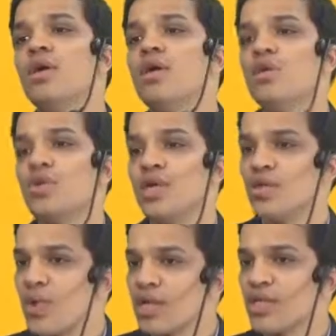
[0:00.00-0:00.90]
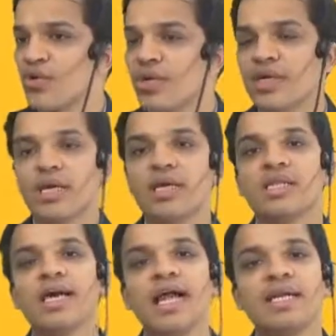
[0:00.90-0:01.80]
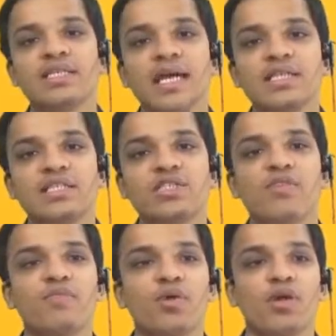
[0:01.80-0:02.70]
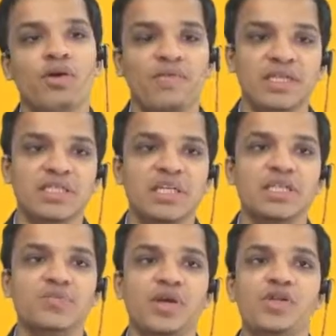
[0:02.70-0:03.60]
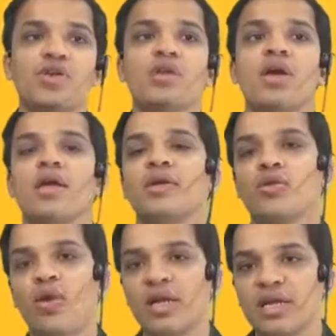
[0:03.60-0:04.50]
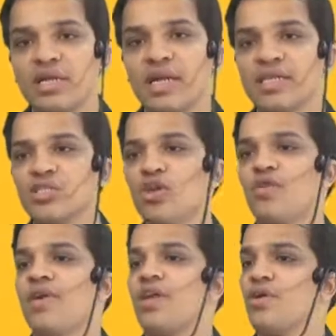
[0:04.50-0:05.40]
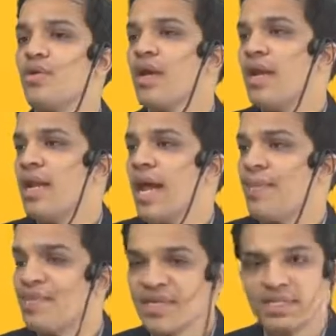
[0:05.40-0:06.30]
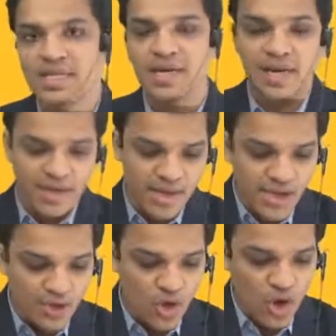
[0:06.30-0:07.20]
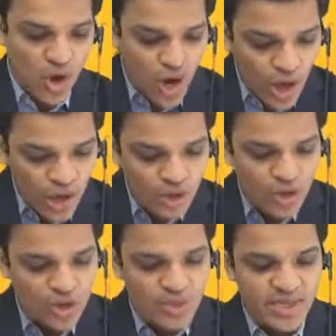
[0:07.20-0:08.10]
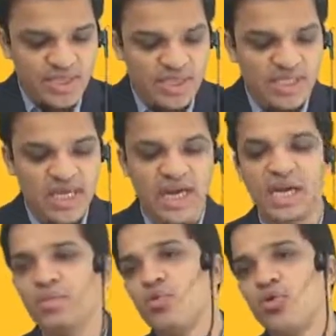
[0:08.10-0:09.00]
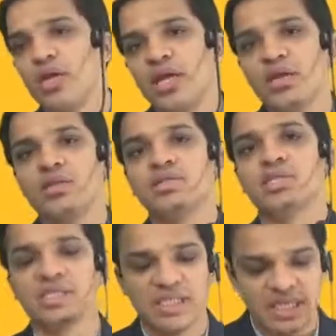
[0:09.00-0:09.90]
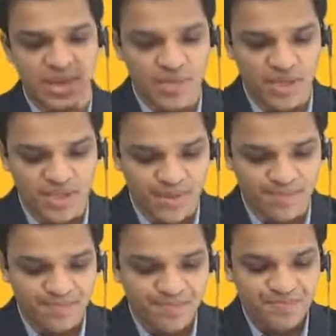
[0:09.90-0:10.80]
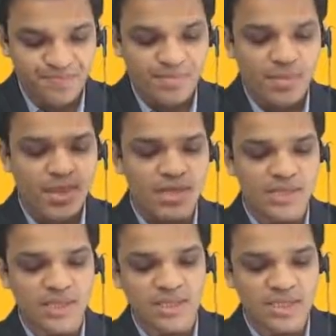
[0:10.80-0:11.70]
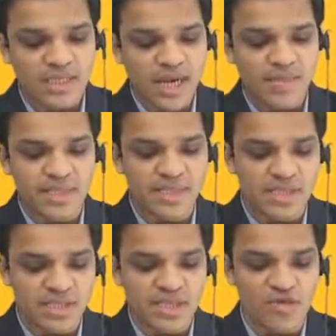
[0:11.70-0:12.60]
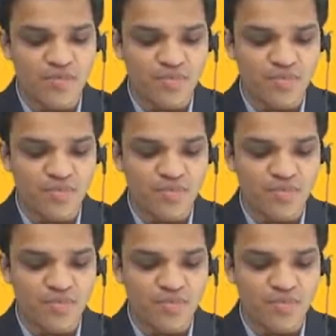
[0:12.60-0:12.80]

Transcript: unit to another unit. There are chances of wastage when you're quality test or when your lab tests are done. So all those wastage are removed in just-in-time concept. Just-in-time is a decisive